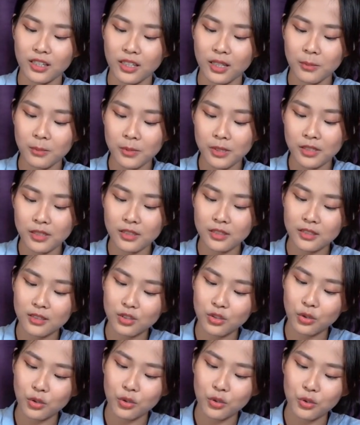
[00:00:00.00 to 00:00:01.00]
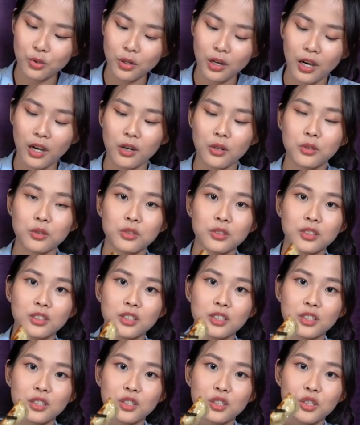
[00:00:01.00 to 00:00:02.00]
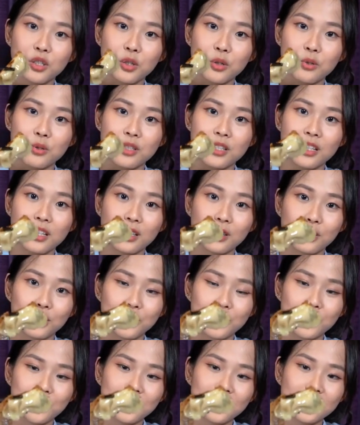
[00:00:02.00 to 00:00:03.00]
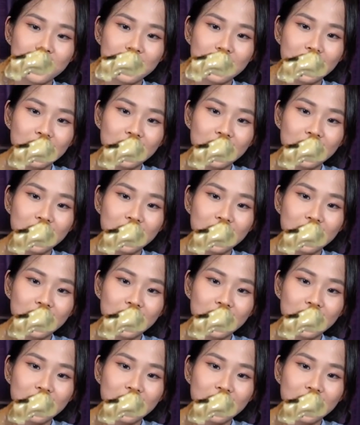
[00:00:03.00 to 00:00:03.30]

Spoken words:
let me show you how the gyoza looks.